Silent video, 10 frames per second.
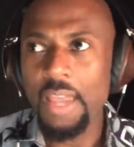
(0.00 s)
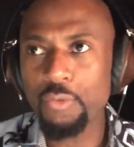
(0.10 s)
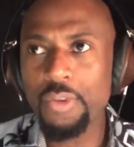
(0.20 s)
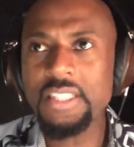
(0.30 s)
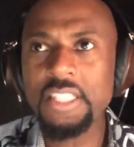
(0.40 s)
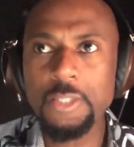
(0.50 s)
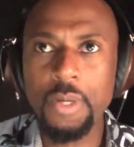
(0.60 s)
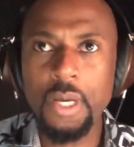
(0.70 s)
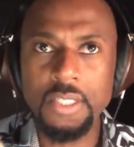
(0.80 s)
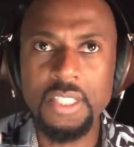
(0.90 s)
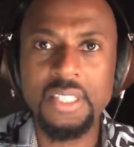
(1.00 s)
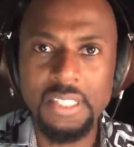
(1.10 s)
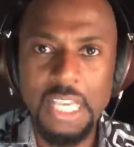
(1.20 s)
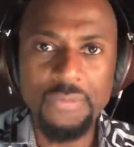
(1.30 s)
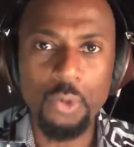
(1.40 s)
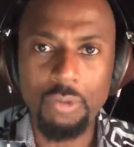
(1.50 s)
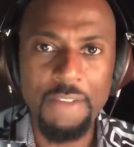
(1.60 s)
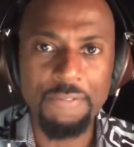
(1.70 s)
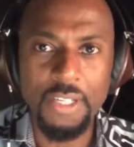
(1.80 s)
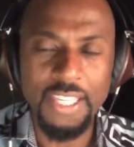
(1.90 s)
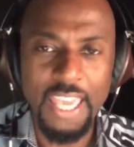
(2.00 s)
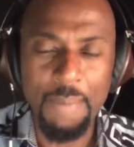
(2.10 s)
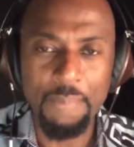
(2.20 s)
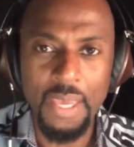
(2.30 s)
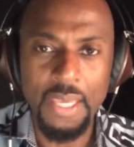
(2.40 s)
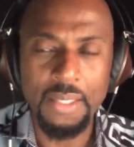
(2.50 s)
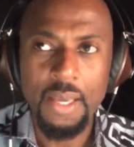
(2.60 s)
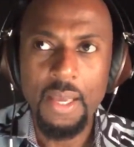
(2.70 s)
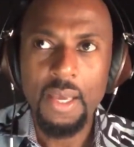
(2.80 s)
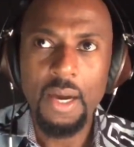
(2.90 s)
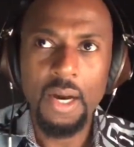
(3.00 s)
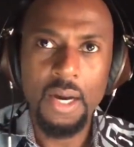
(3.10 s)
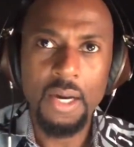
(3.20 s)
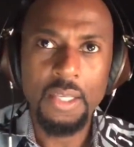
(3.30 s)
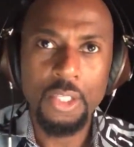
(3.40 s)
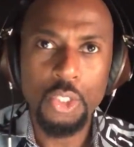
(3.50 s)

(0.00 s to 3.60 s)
And the reason is because a successful crowdfunding campaign uh,